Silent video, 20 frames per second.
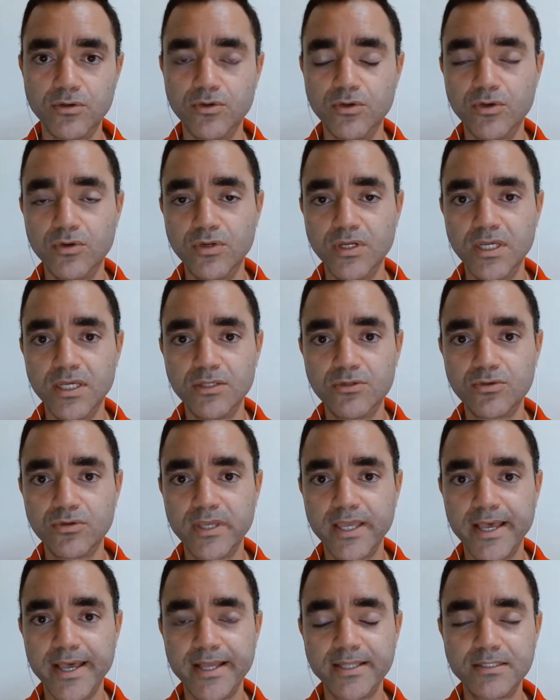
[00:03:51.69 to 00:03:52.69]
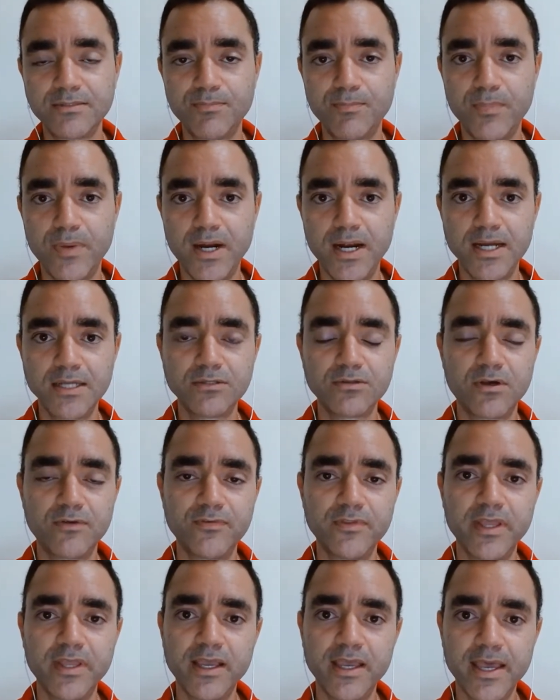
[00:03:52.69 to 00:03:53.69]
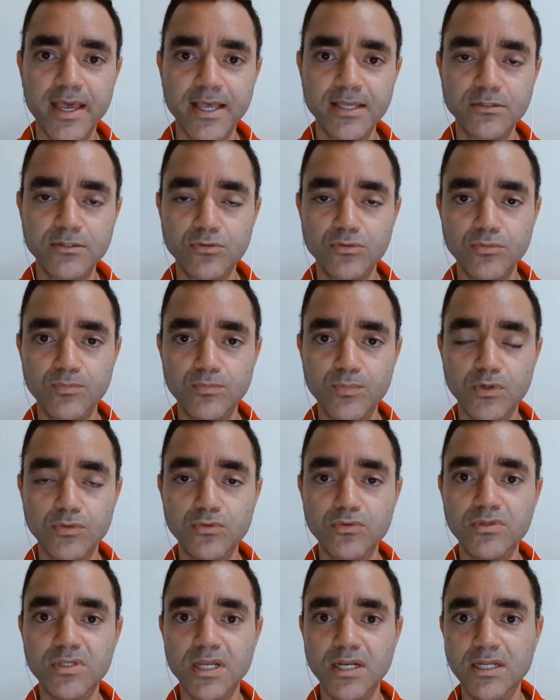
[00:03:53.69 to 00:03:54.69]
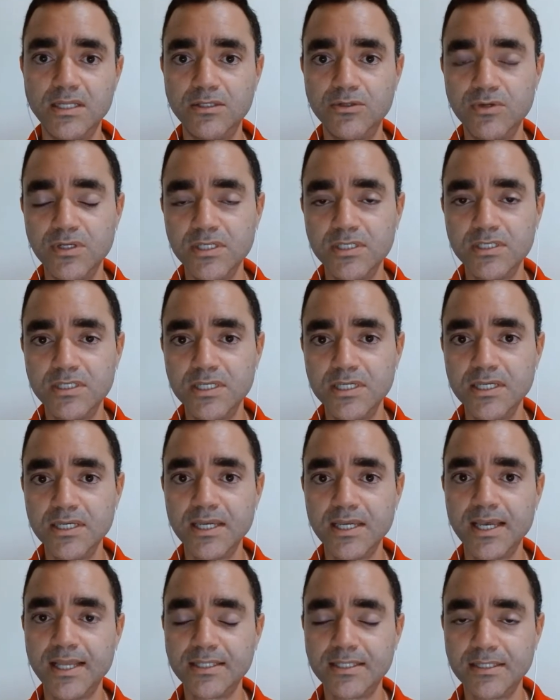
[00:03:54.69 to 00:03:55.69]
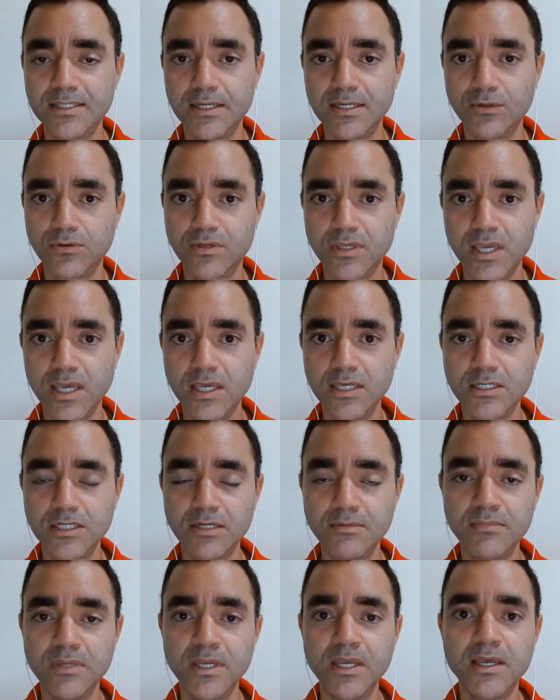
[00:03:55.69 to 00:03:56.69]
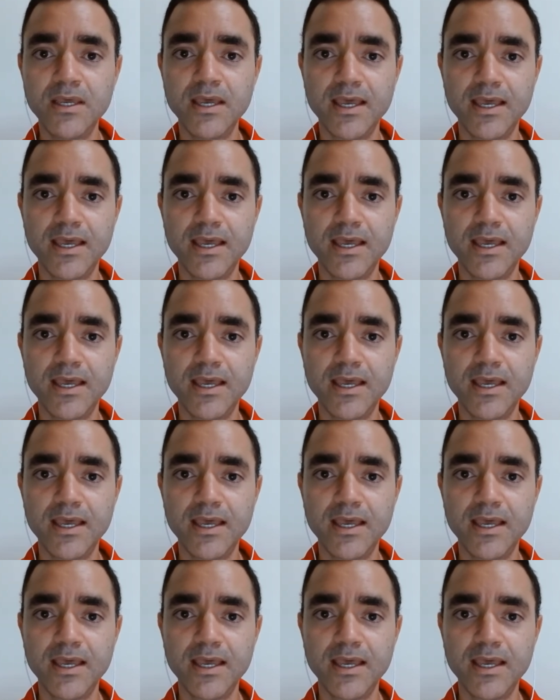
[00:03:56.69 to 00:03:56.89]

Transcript: You need to get parts of the gas to produce electricity at the location,